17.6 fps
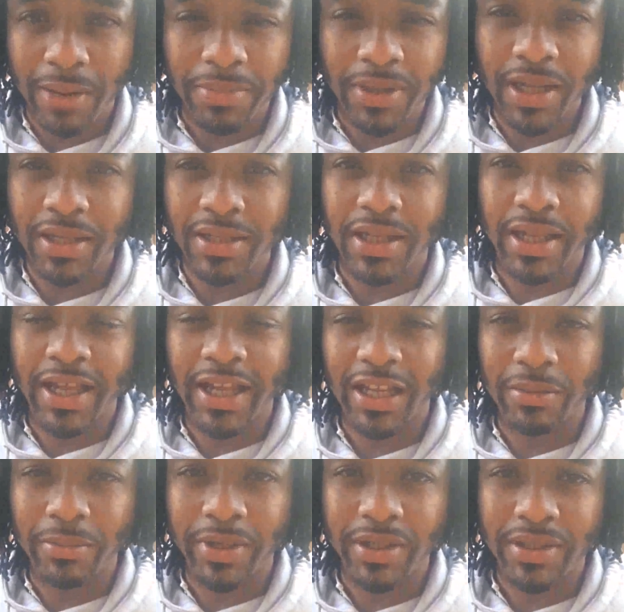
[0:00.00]
I'm getting the
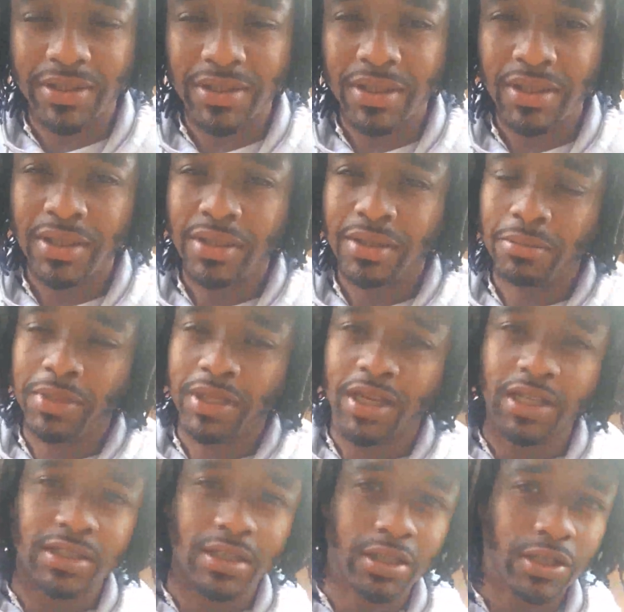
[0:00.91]
elements
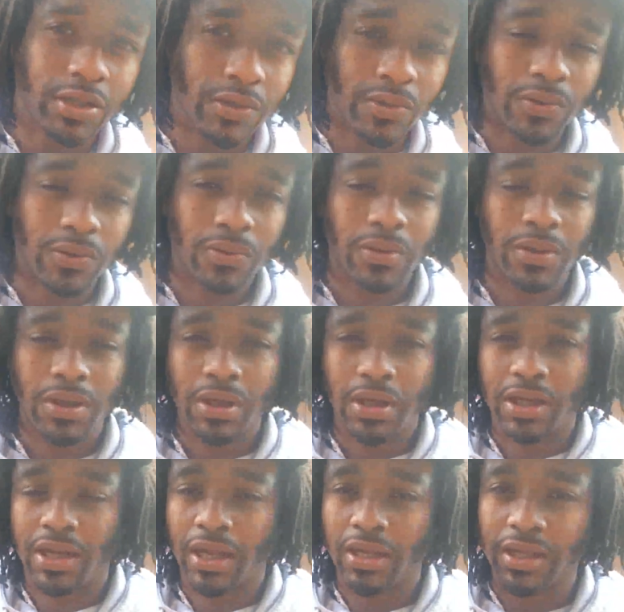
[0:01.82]
because of you.
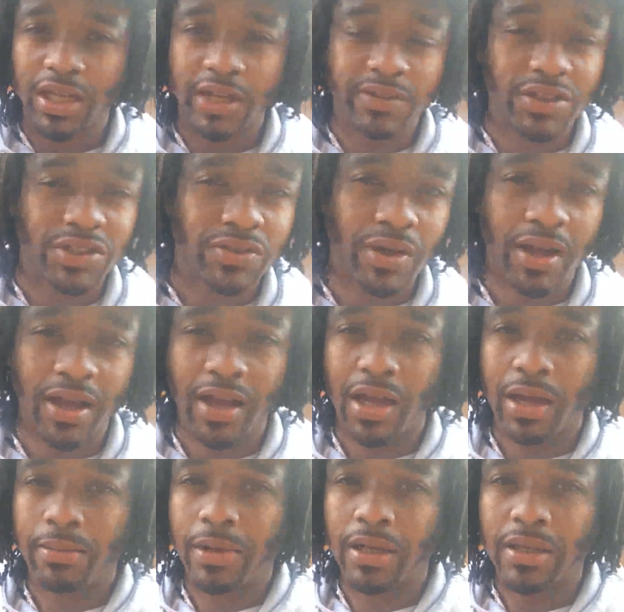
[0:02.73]
And I love the
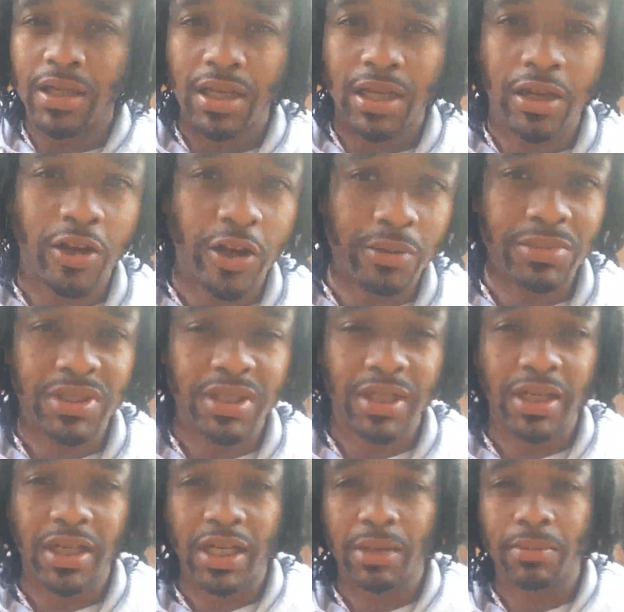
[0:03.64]
tribe. I love the home
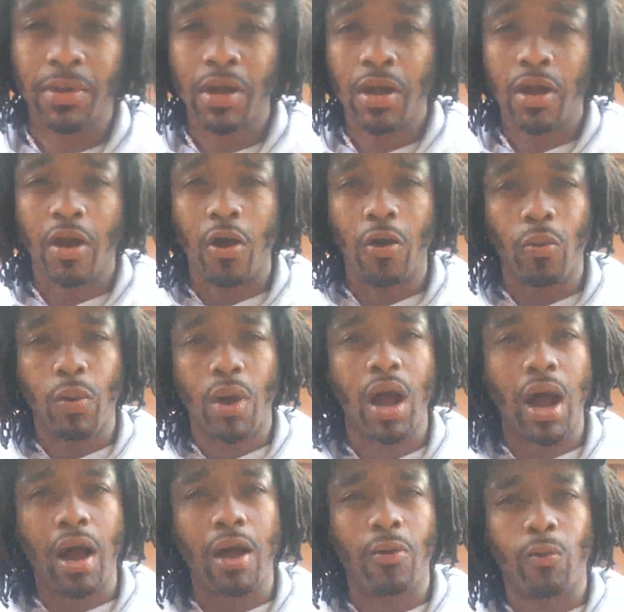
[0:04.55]
team.
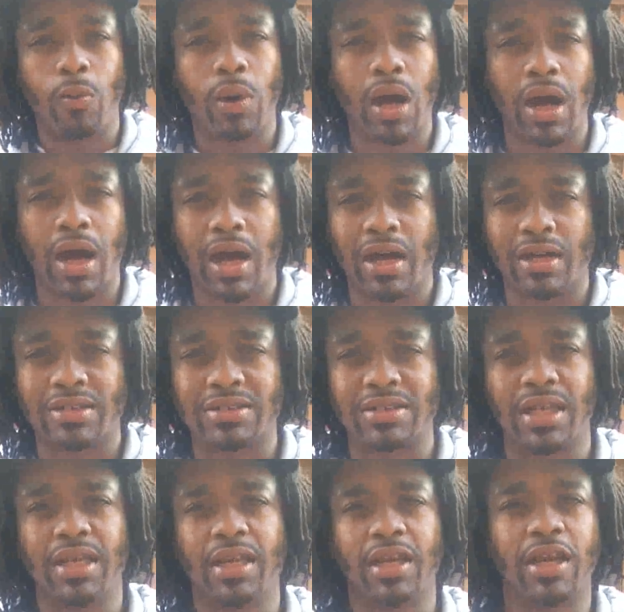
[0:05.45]
Hawa, Hawa.
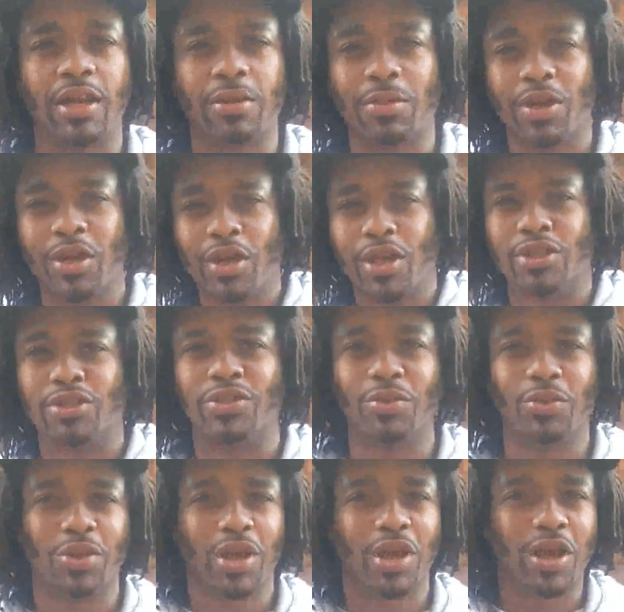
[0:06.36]
Stay up.
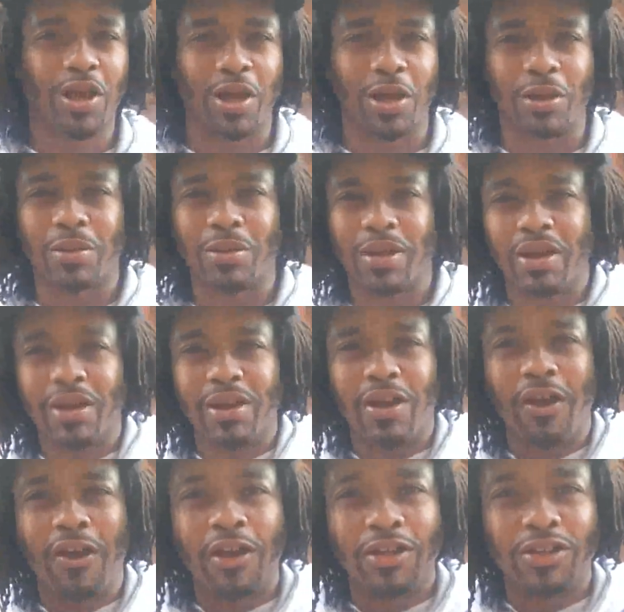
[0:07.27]
Suit up.
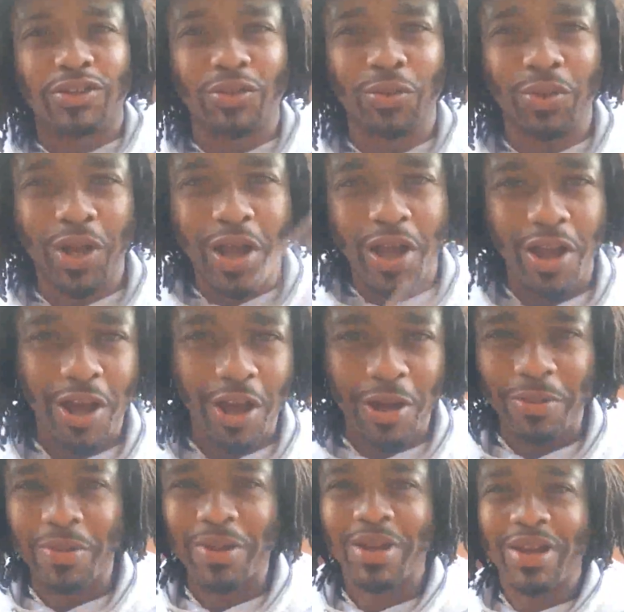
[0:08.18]
Suit up.